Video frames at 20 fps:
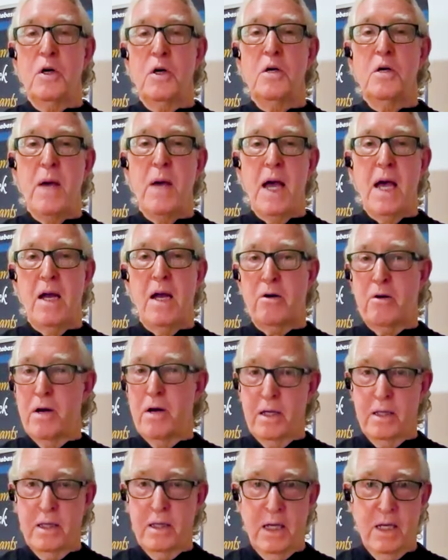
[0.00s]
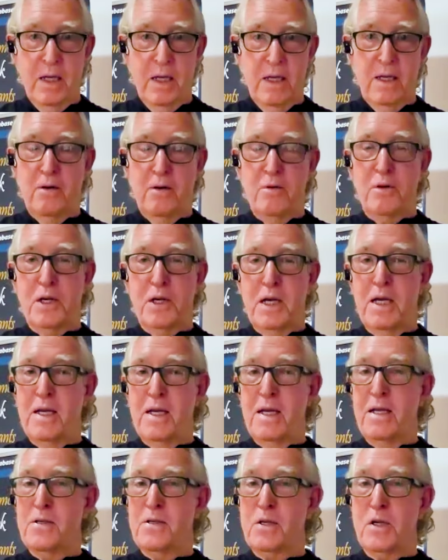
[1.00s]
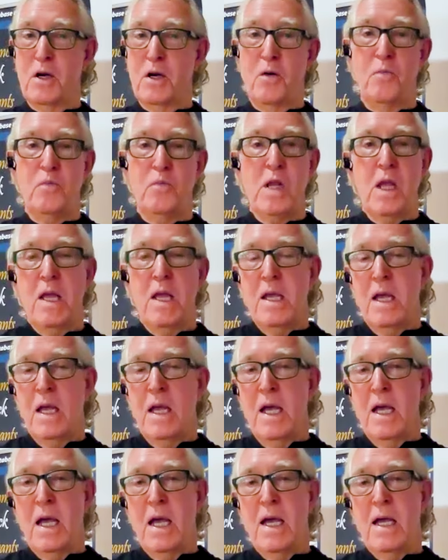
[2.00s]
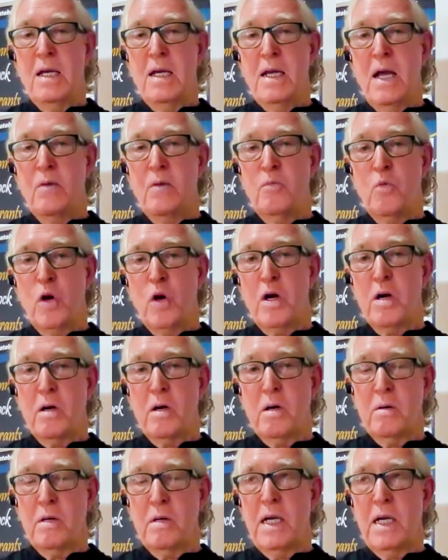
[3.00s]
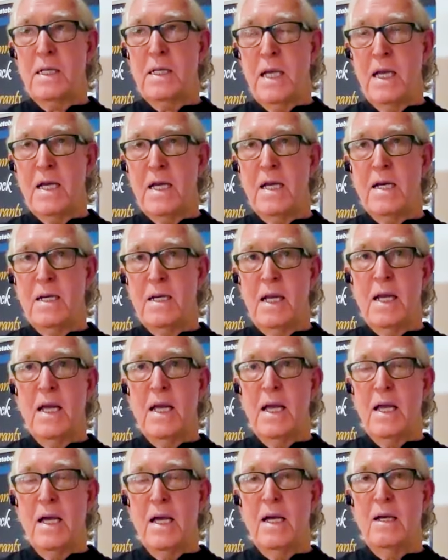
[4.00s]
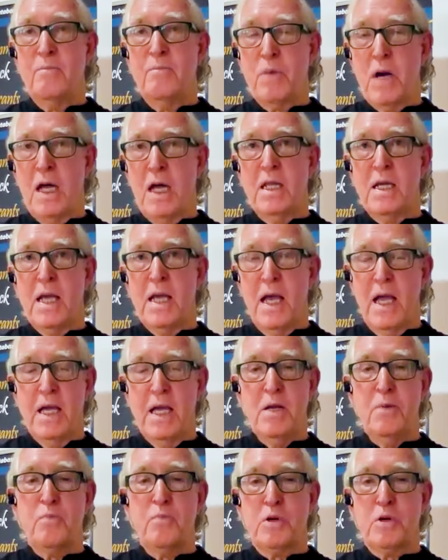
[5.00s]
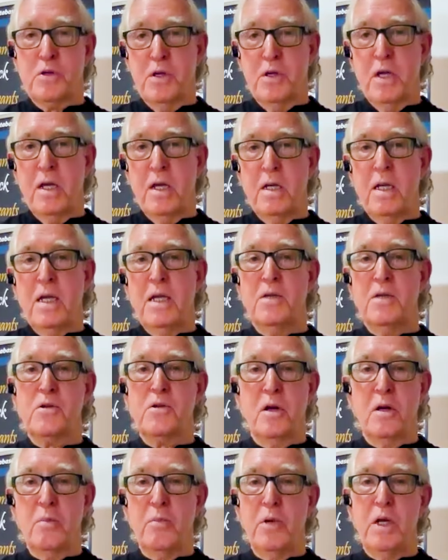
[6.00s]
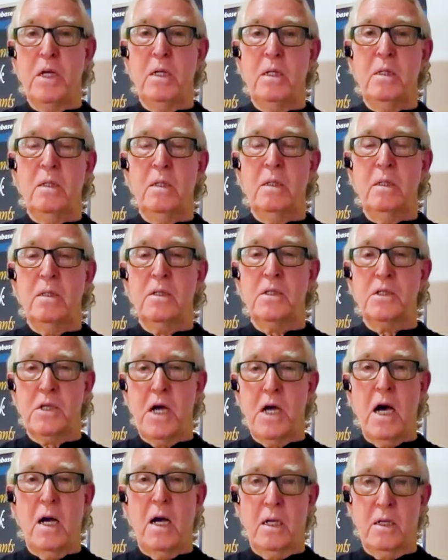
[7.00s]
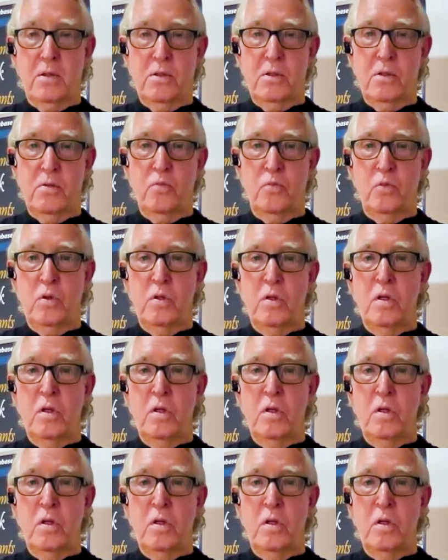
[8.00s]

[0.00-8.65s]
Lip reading: good, bad, or ugly, okay? And so, and we're, again, probably 80% is going to be stocks,